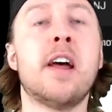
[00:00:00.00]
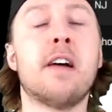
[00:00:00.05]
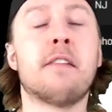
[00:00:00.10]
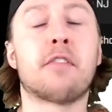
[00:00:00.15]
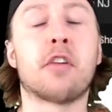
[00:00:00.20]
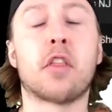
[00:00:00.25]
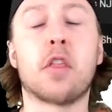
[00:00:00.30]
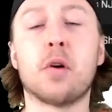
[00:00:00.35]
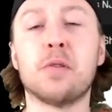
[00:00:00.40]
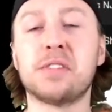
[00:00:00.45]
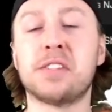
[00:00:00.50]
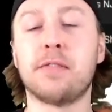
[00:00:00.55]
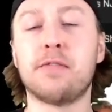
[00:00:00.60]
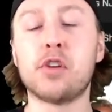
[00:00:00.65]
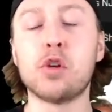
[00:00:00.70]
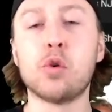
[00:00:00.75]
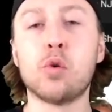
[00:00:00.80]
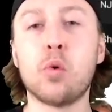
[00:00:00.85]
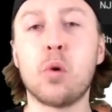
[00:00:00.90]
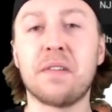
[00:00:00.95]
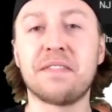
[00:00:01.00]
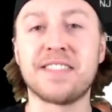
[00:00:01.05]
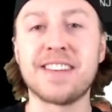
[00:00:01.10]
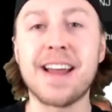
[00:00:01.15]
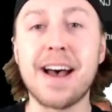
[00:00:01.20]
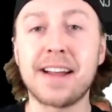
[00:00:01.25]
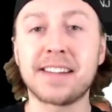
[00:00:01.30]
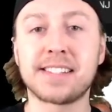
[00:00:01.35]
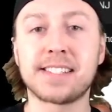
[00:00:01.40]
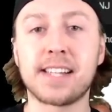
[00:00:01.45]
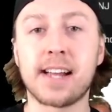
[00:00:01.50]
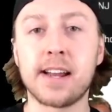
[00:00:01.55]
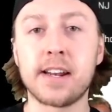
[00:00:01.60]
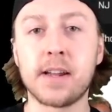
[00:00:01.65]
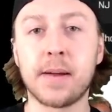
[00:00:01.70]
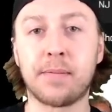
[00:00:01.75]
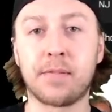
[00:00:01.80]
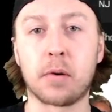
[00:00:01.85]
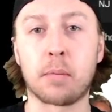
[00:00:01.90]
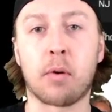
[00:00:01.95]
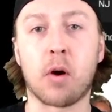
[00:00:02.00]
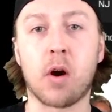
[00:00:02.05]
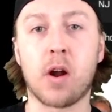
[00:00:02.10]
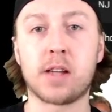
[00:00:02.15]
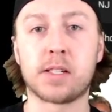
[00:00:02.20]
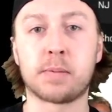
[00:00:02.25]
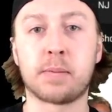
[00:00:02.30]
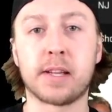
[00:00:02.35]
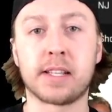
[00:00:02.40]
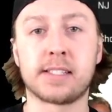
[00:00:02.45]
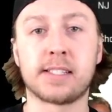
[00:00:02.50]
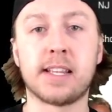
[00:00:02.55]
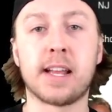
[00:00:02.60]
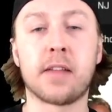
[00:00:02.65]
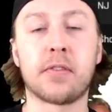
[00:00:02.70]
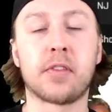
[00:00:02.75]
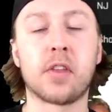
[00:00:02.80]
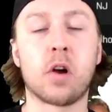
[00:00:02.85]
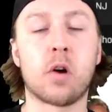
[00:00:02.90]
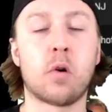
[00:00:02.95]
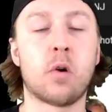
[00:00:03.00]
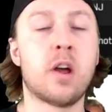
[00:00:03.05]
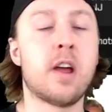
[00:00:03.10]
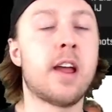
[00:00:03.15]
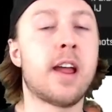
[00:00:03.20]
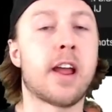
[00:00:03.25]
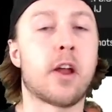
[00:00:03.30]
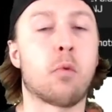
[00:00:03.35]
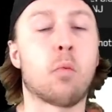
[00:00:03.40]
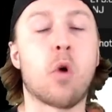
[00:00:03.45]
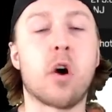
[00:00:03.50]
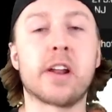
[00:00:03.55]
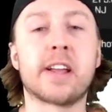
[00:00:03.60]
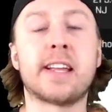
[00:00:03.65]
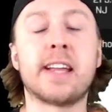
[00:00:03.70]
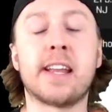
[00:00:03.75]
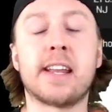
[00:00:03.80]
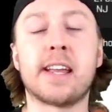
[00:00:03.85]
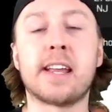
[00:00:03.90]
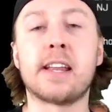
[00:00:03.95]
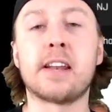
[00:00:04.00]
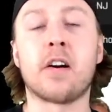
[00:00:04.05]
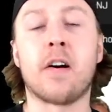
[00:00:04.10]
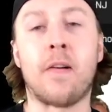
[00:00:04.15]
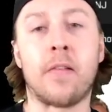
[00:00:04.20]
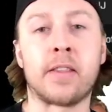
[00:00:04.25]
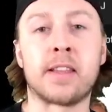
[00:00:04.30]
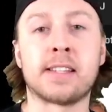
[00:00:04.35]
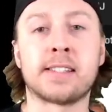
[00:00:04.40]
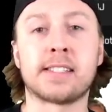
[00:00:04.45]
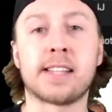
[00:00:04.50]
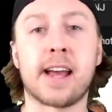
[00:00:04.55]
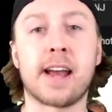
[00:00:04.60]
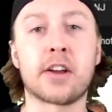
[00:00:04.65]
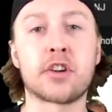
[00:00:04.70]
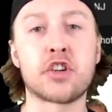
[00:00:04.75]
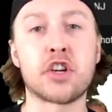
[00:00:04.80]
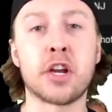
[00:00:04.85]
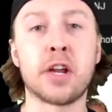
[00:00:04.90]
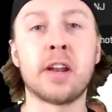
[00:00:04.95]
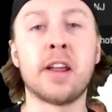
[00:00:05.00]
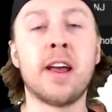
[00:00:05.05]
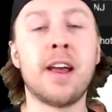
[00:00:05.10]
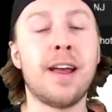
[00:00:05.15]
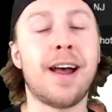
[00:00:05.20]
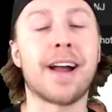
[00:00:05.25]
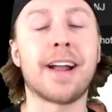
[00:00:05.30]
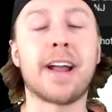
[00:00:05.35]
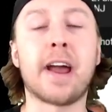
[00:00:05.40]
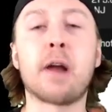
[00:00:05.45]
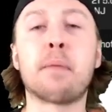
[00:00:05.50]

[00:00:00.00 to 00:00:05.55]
For those of you who have not signed up for prize picks yet, though, and want to get in on this action, I got